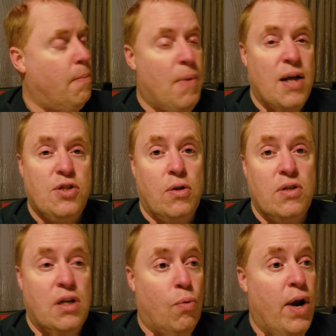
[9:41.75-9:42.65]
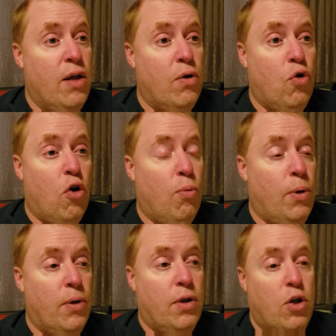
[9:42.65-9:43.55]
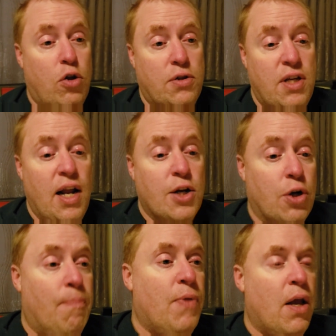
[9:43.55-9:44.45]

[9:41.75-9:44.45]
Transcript: monster looks like a regular, normal teenager.